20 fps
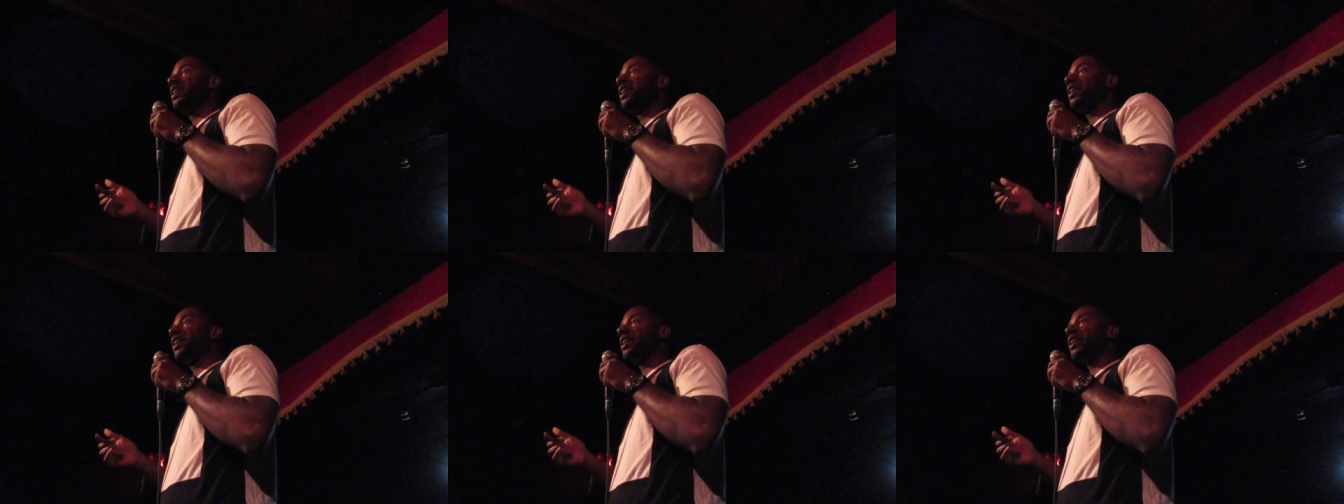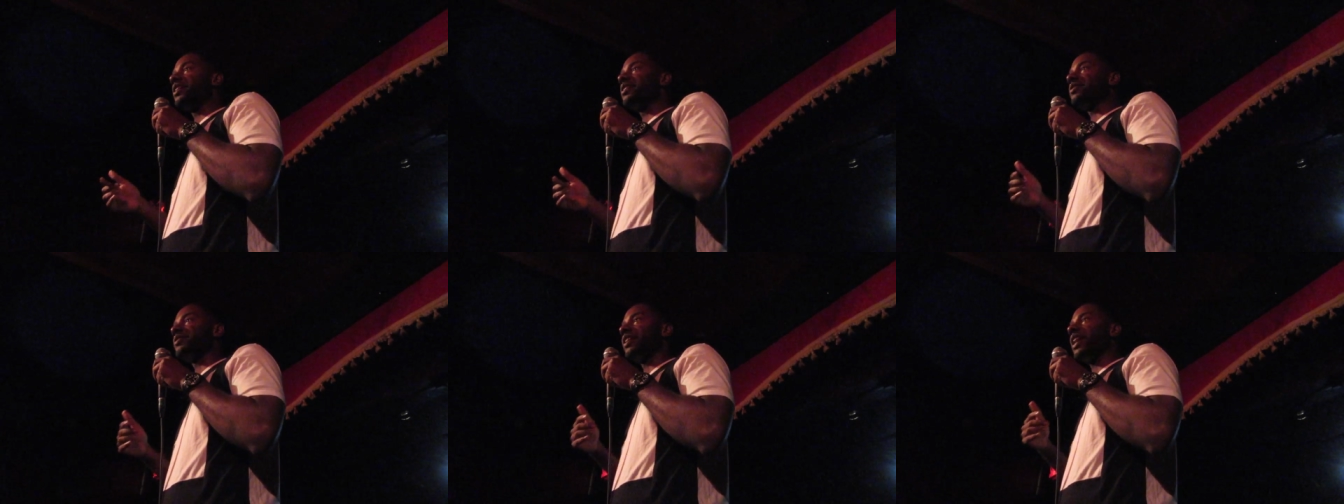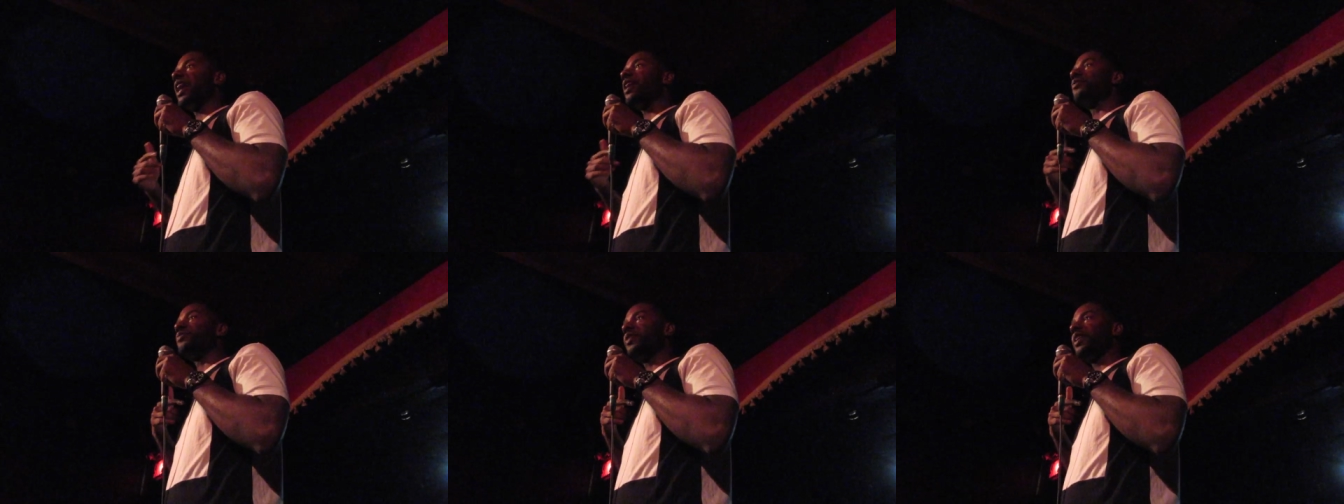Because
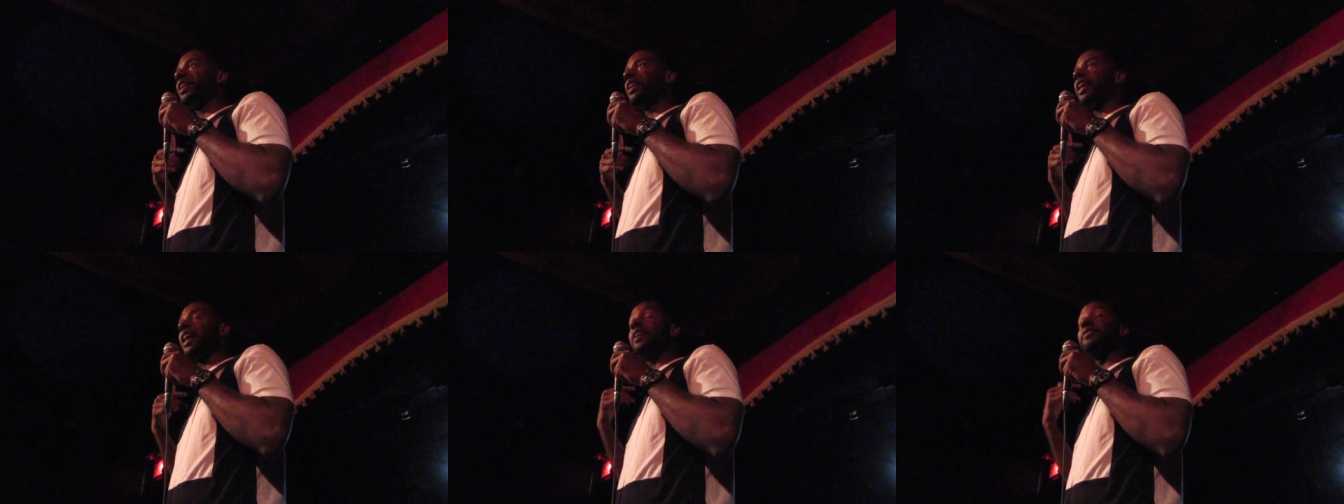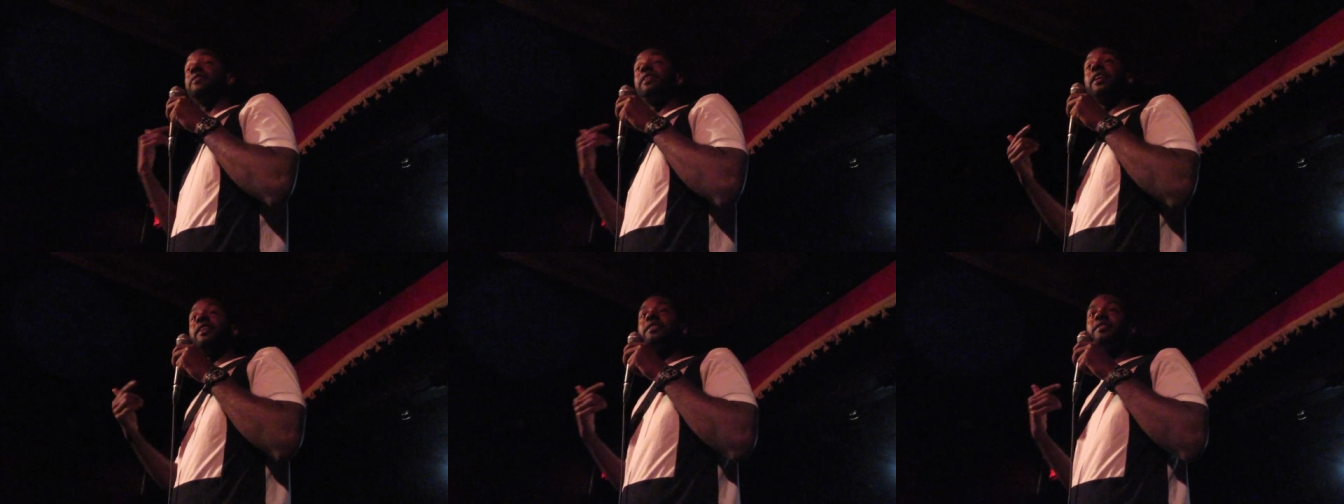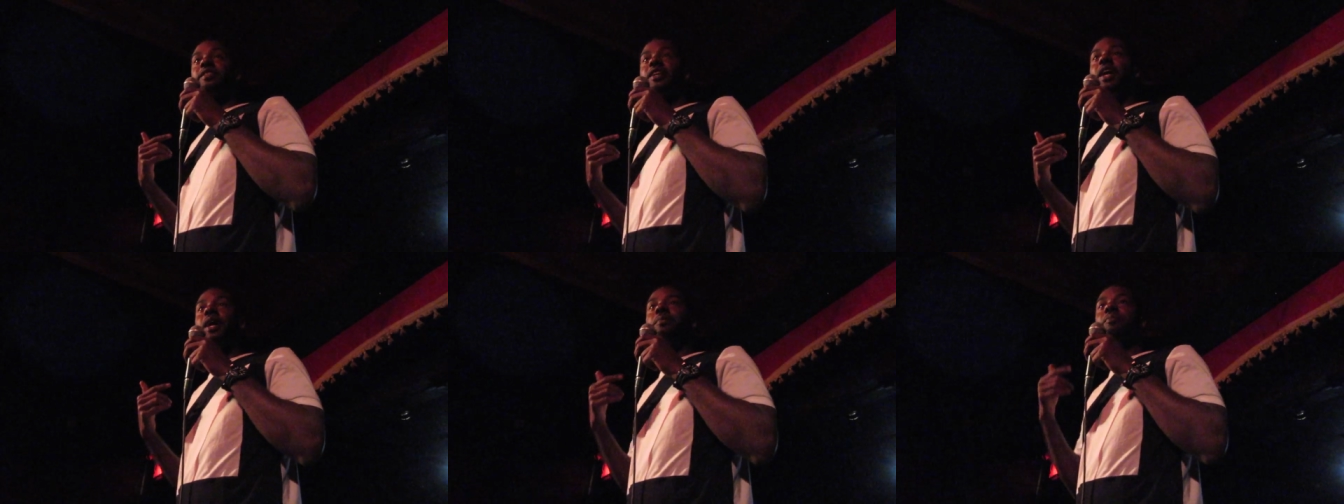I realized at
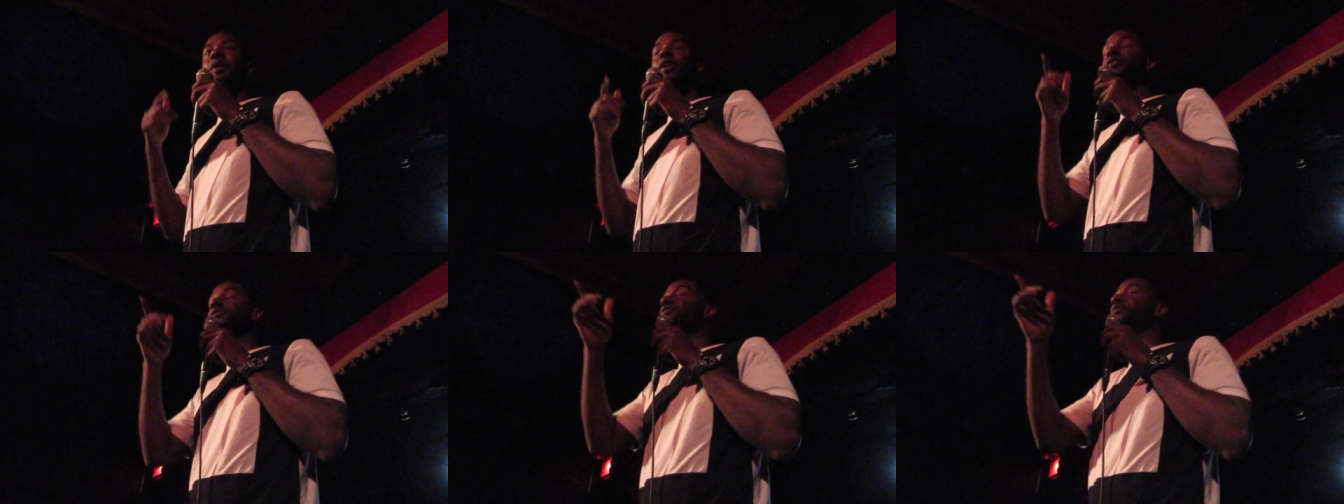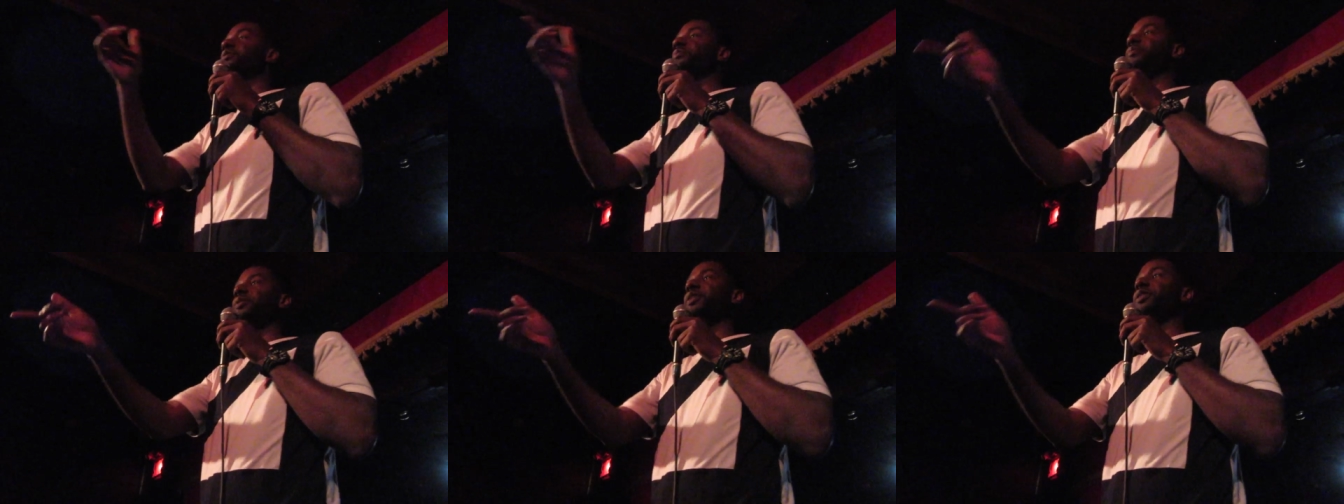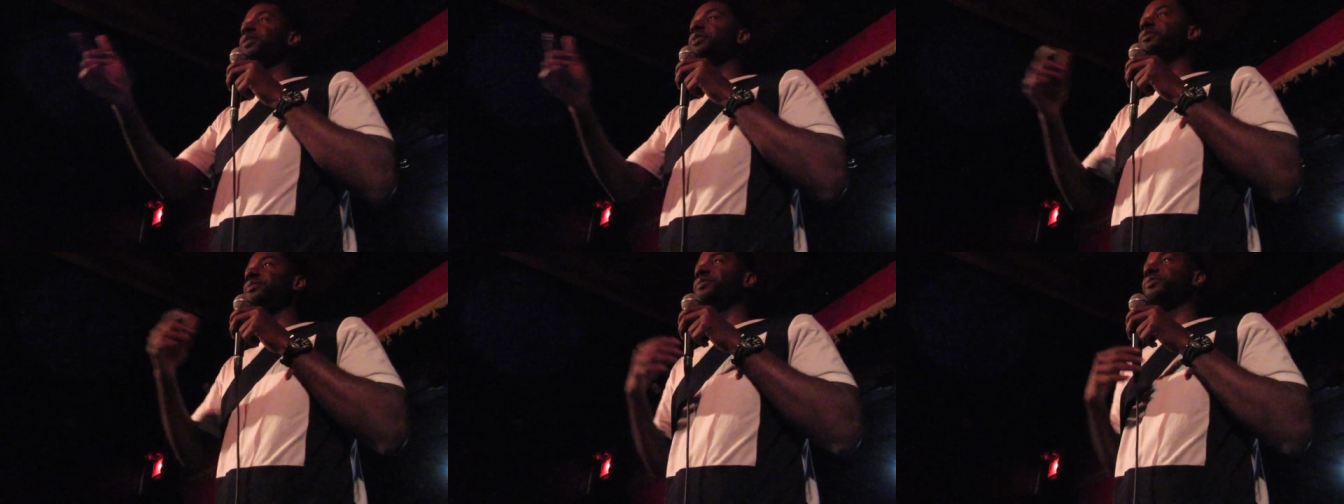the time I used to be
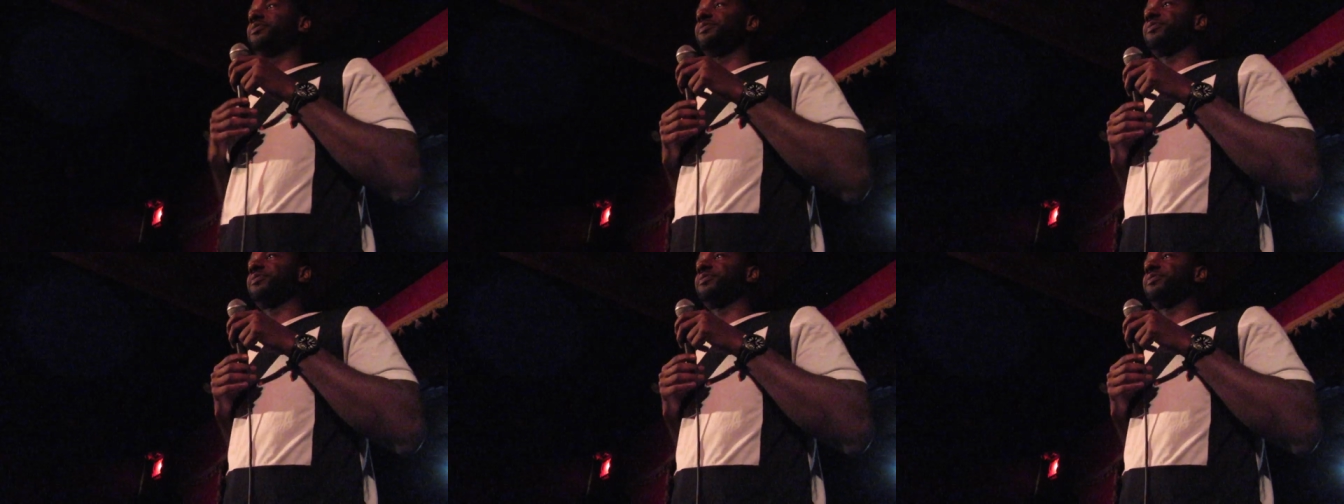you.